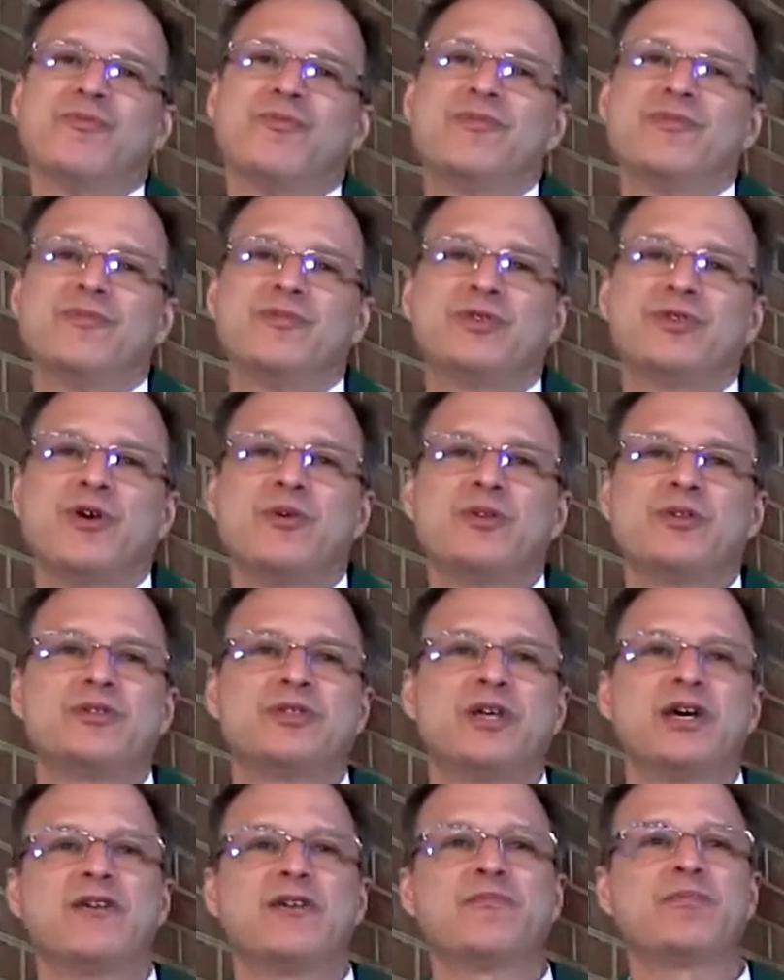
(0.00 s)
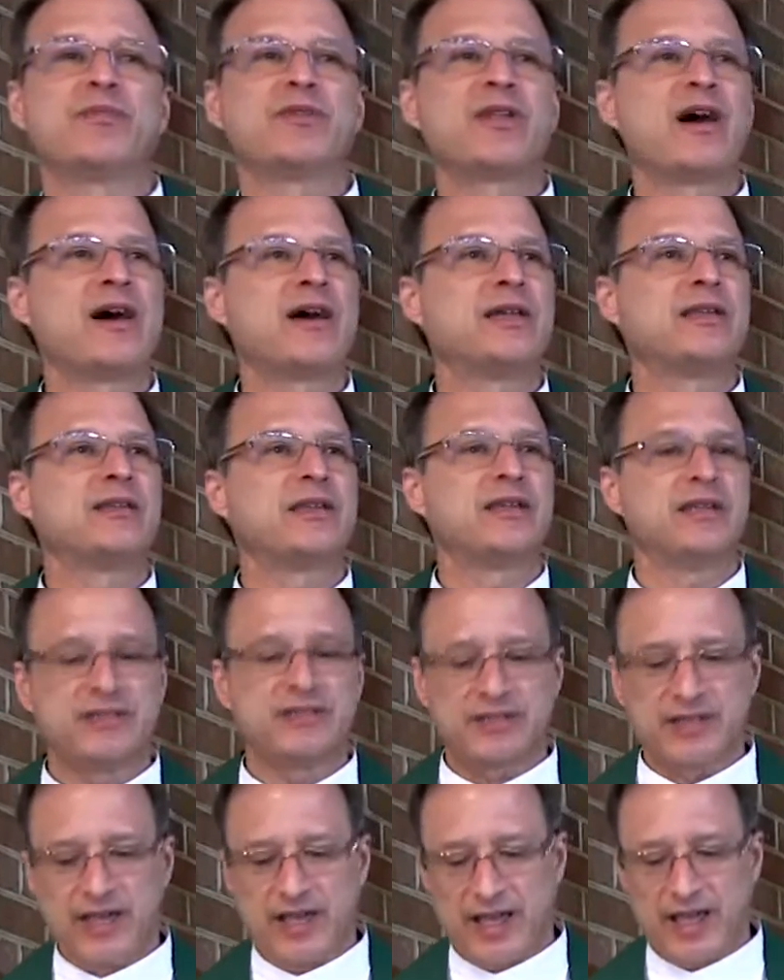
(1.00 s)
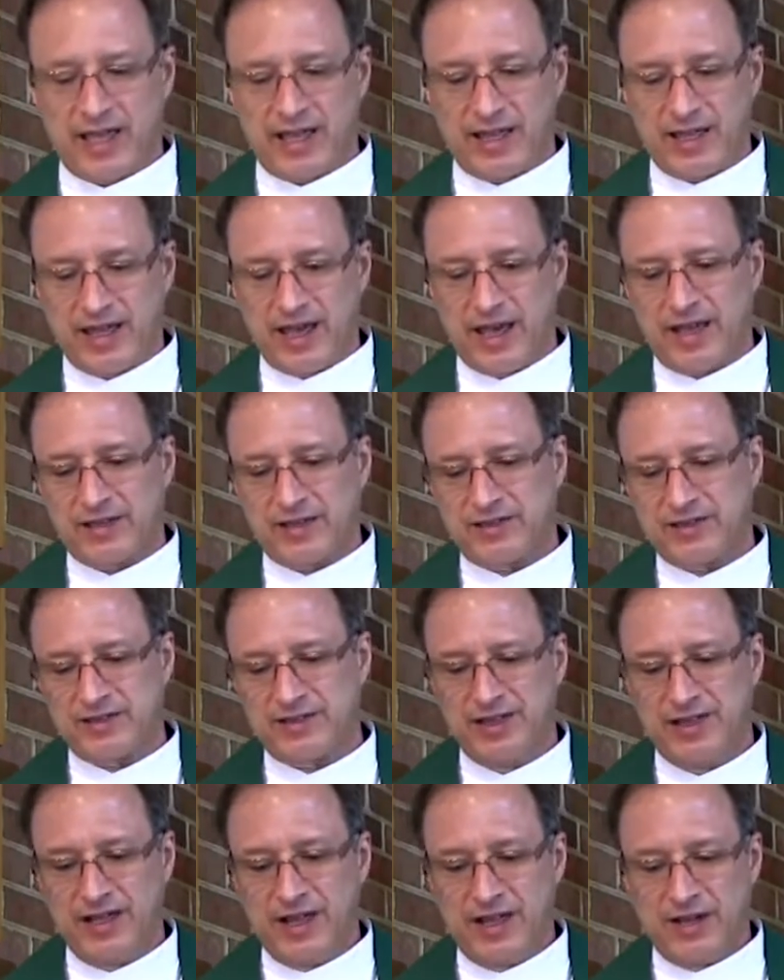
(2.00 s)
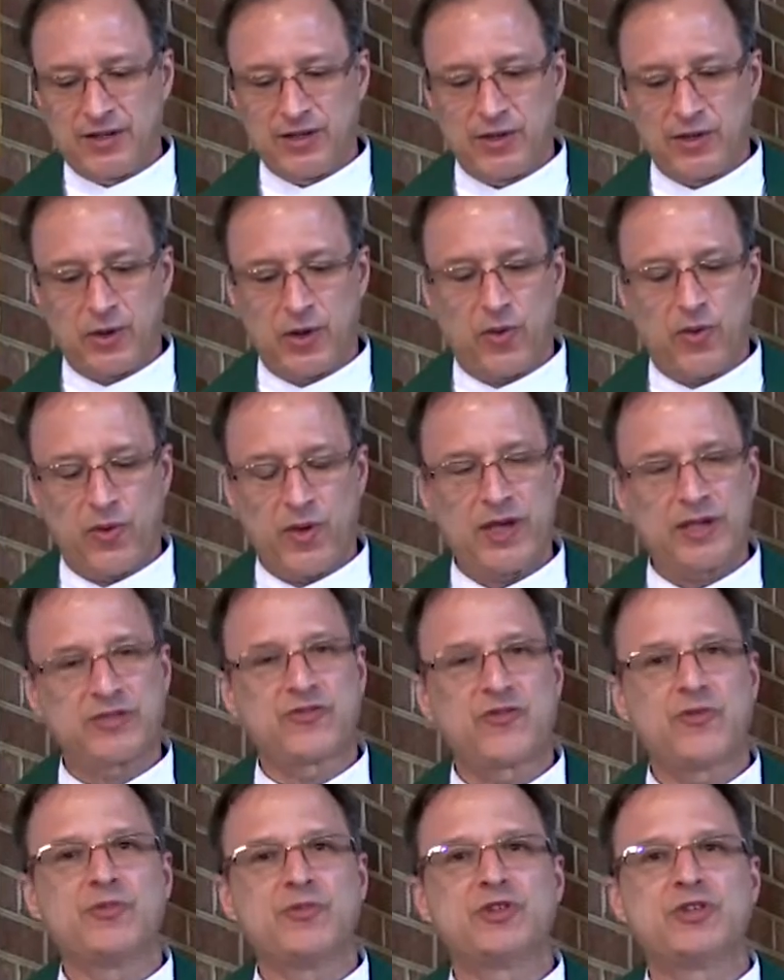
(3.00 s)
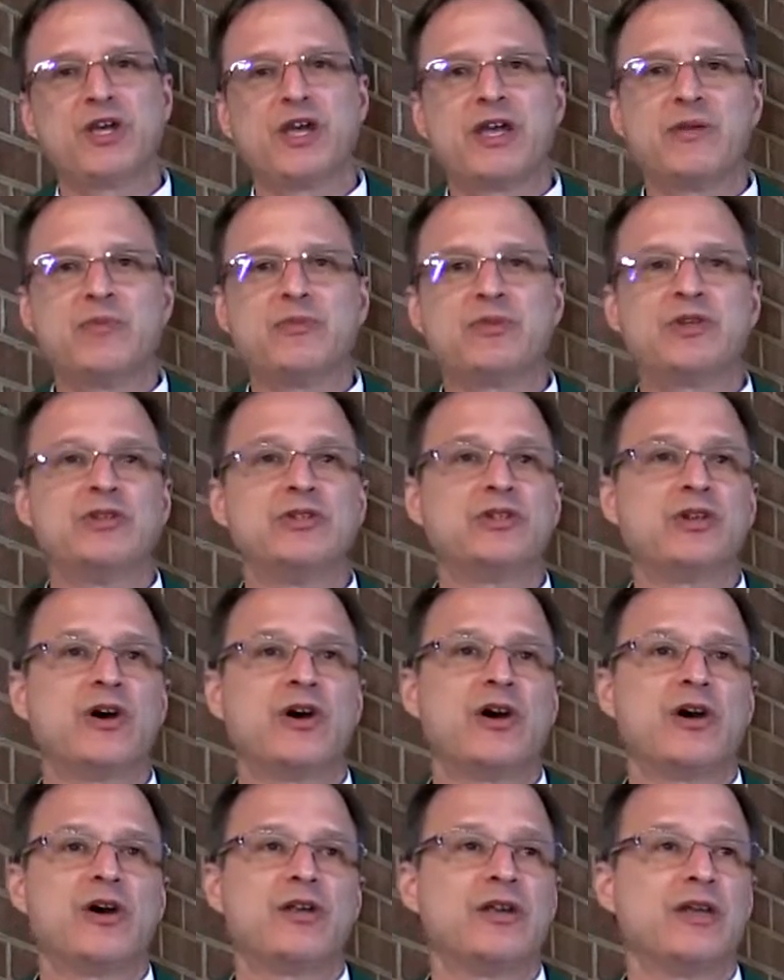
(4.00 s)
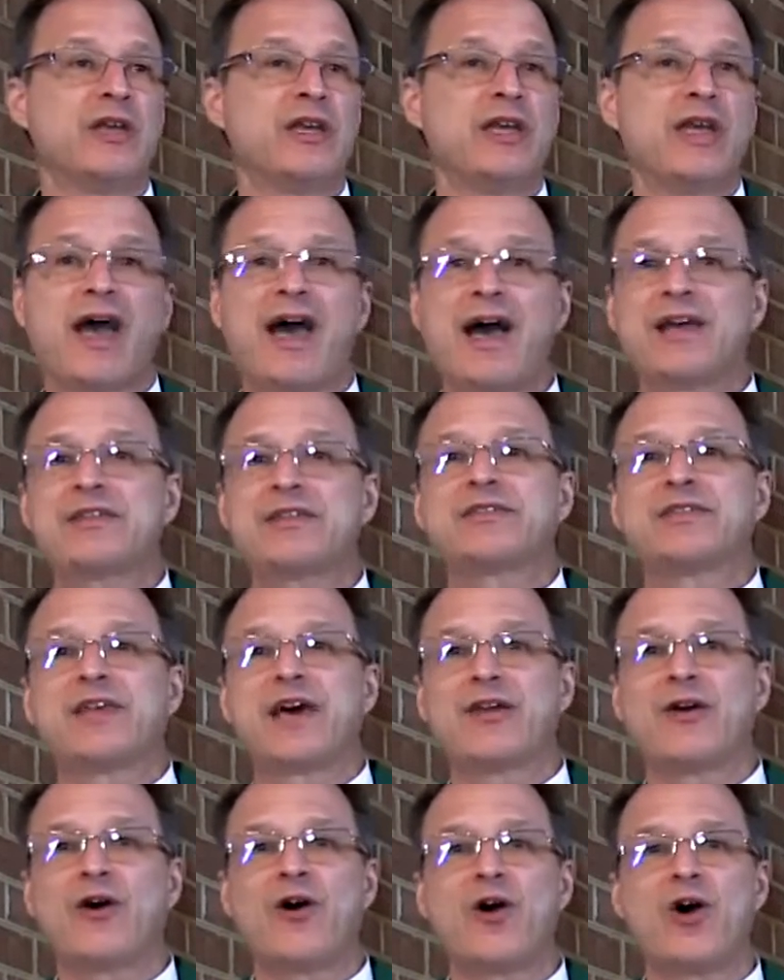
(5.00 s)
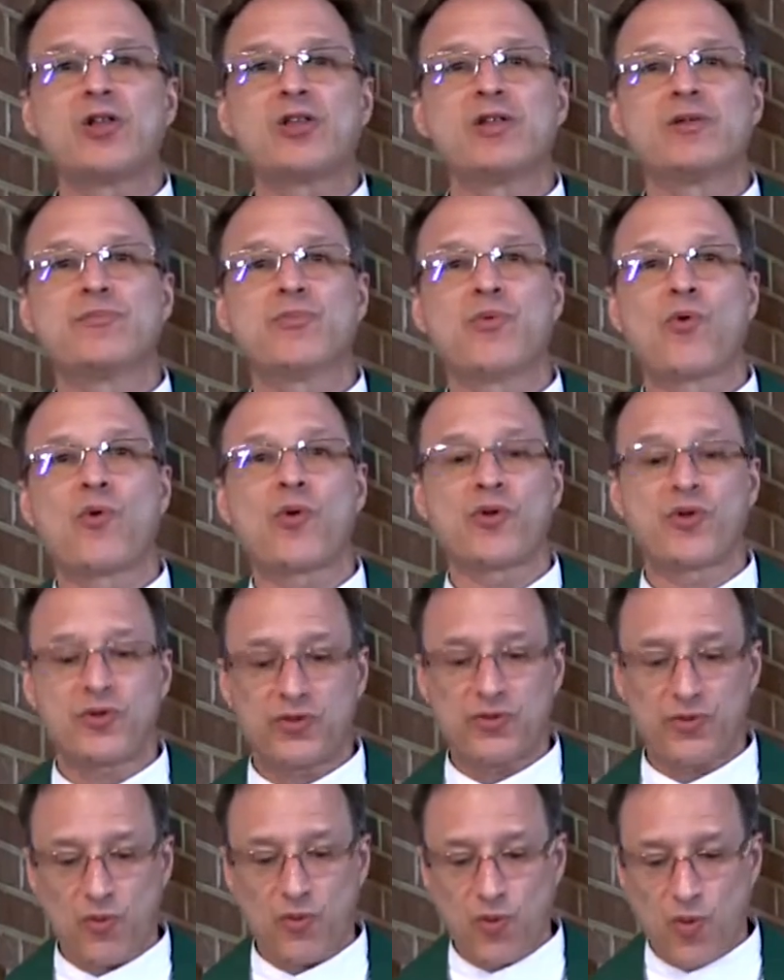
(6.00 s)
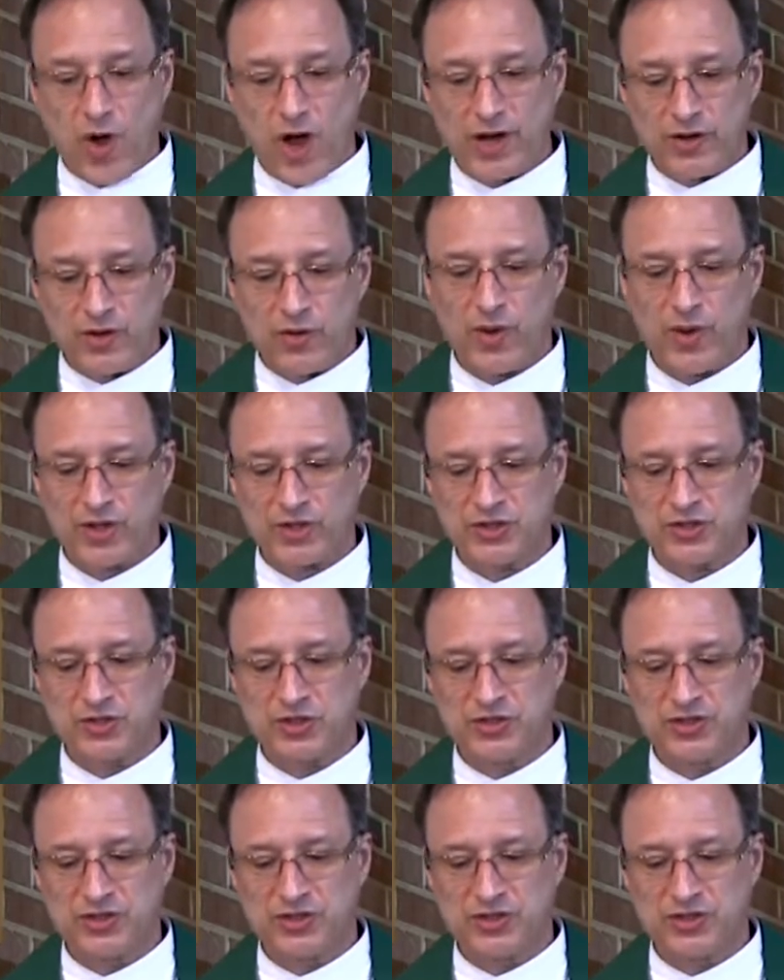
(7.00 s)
So instead of blindly saying yes to the request from James and John, he asked that all-important "what" question.